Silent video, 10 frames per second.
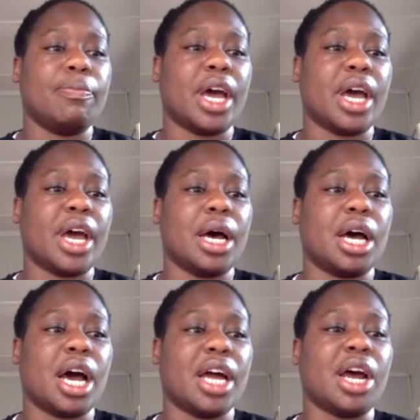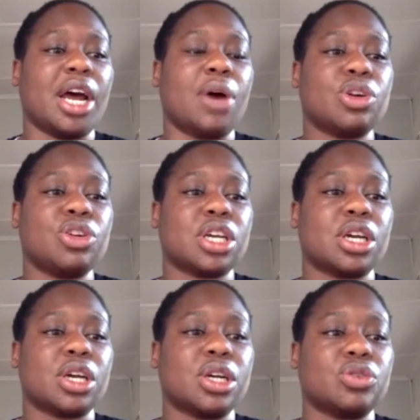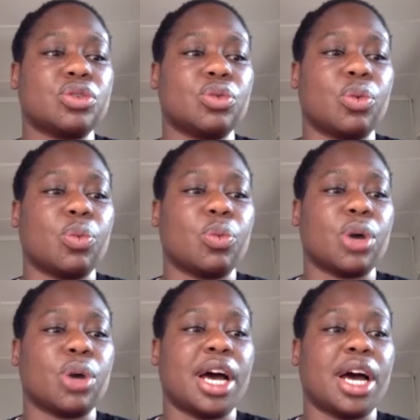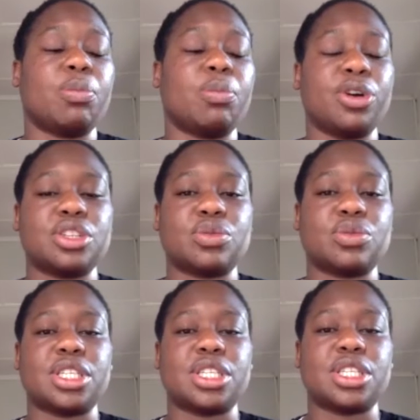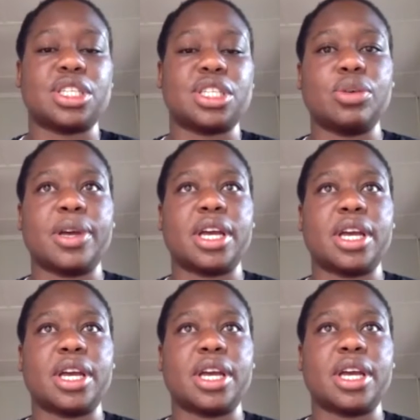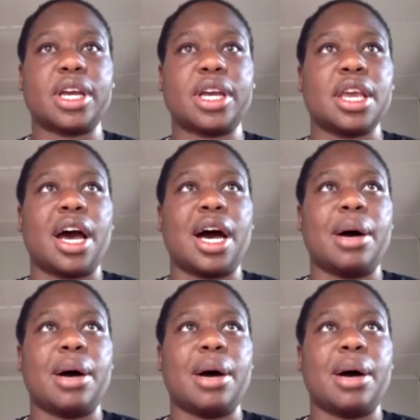And I was wondering, I'll pose this question to Trueman.